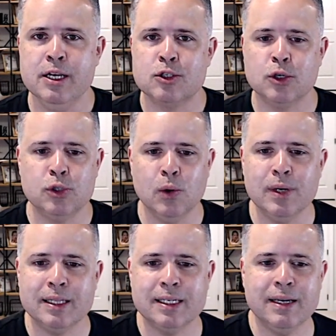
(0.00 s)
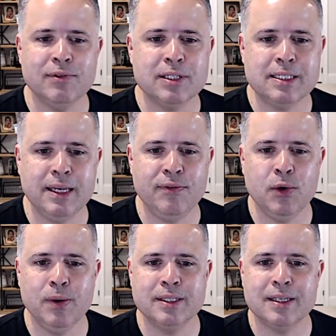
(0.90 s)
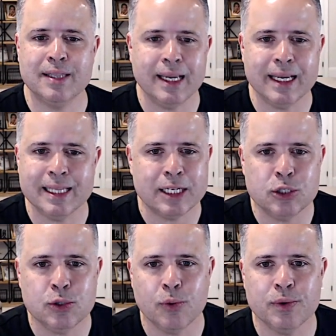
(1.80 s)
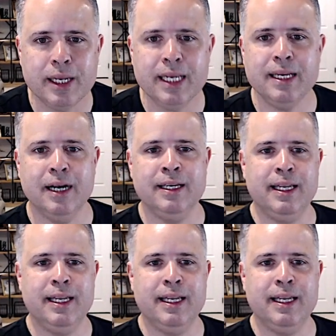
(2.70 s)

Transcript: So don't let the devil deceive you into thinking that you don't need